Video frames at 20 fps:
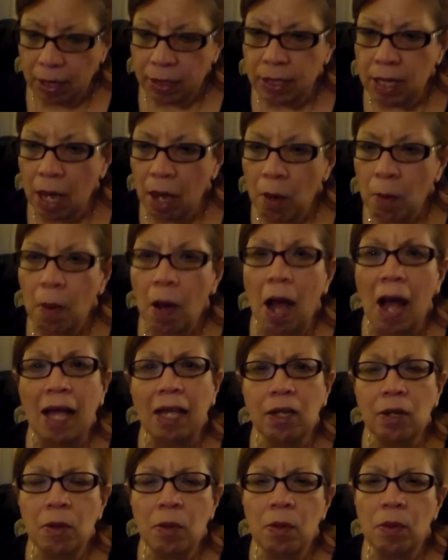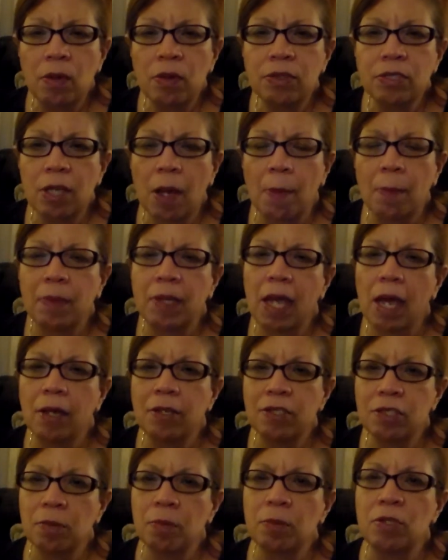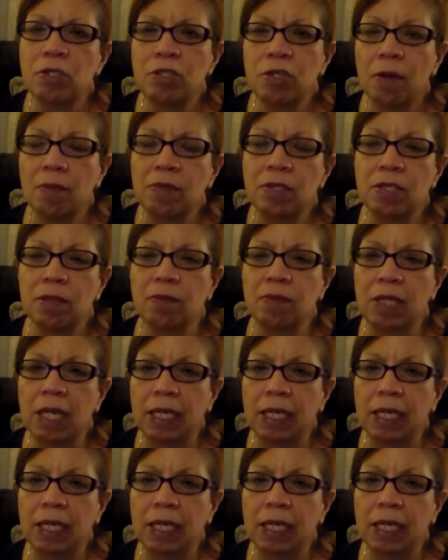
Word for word: Now, I called up customer service of